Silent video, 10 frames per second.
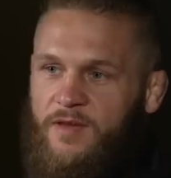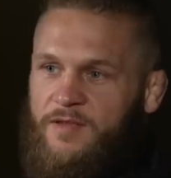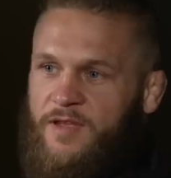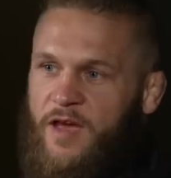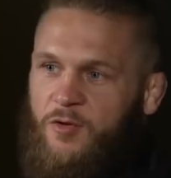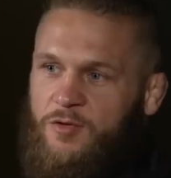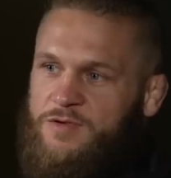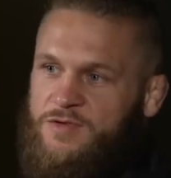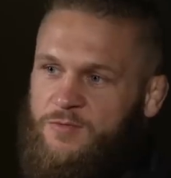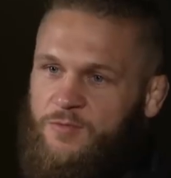And I
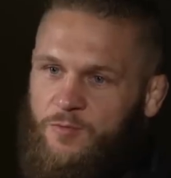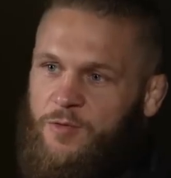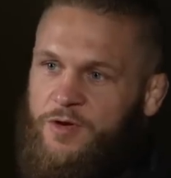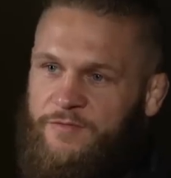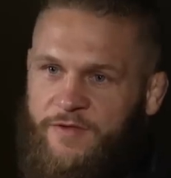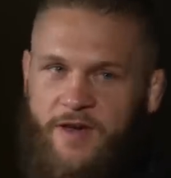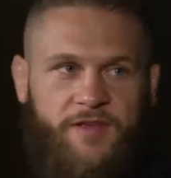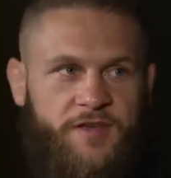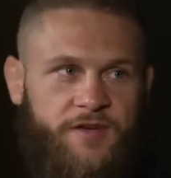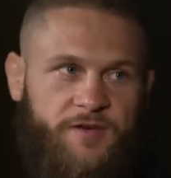always want to
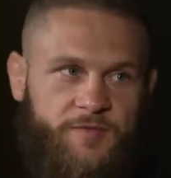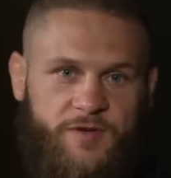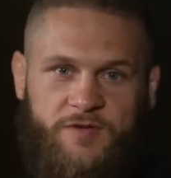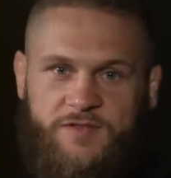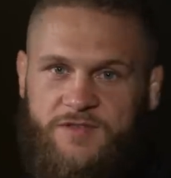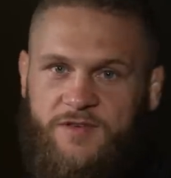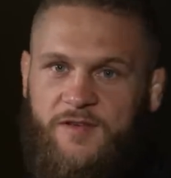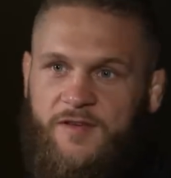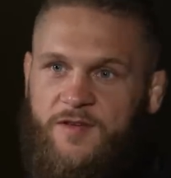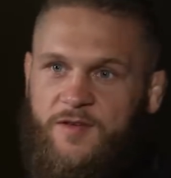fight here because uh,
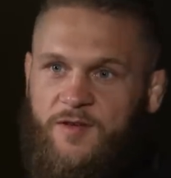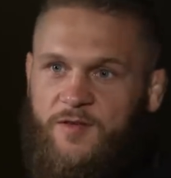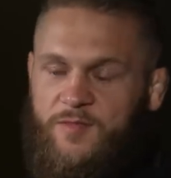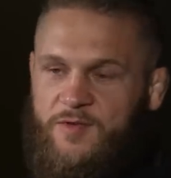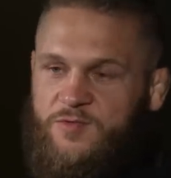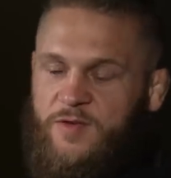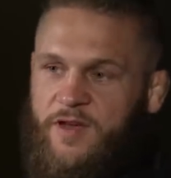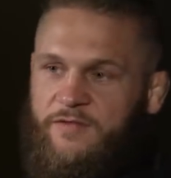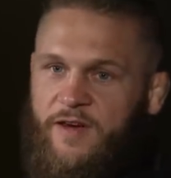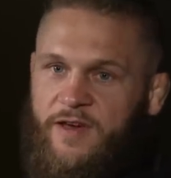because when
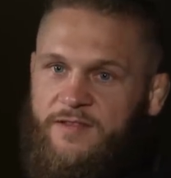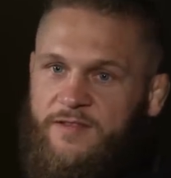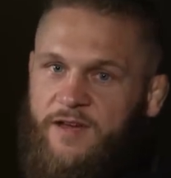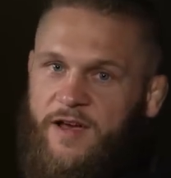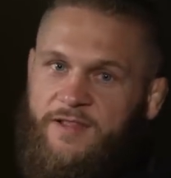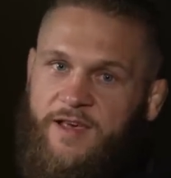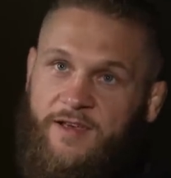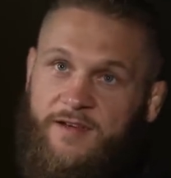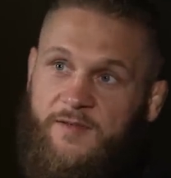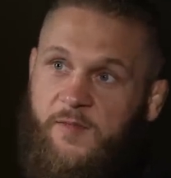I fight, I
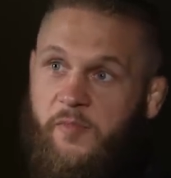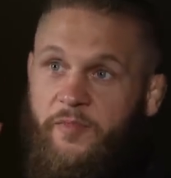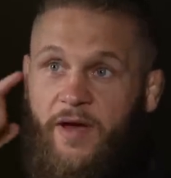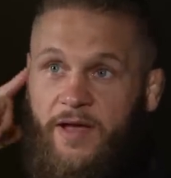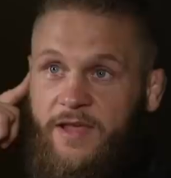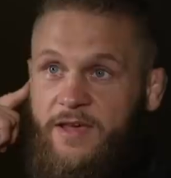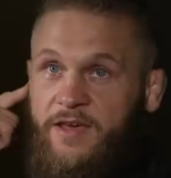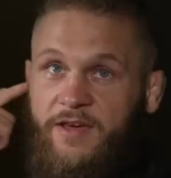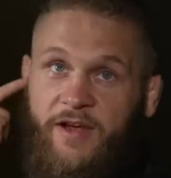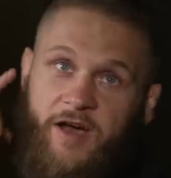like I like
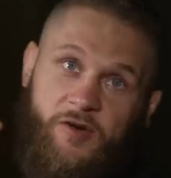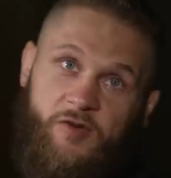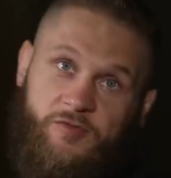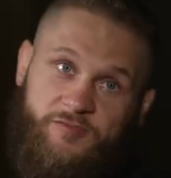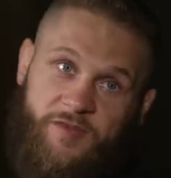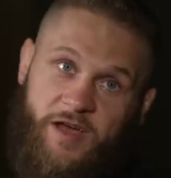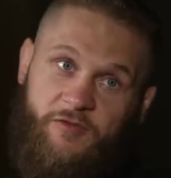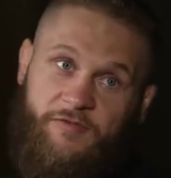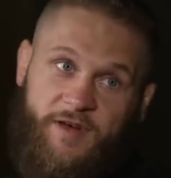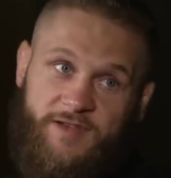here how
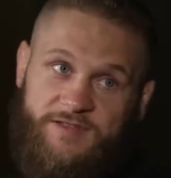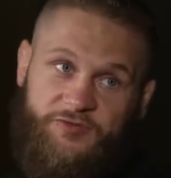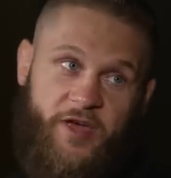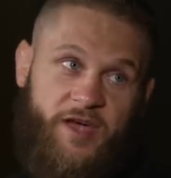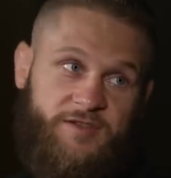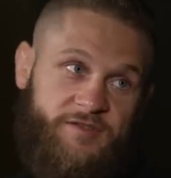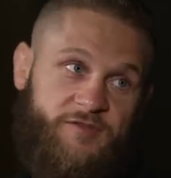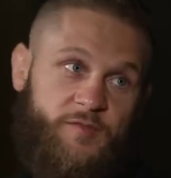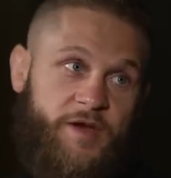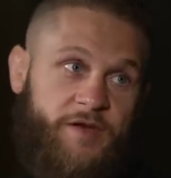how fans reacted
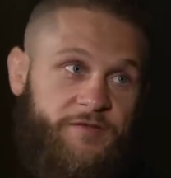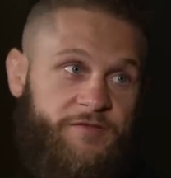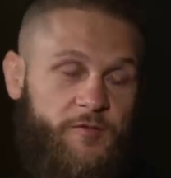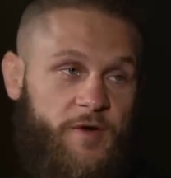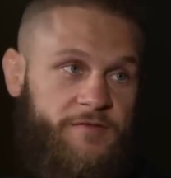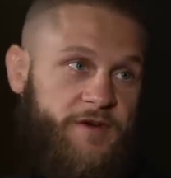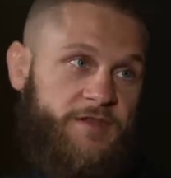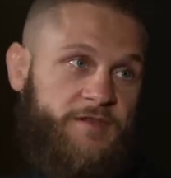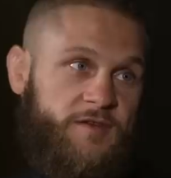for my for my fight,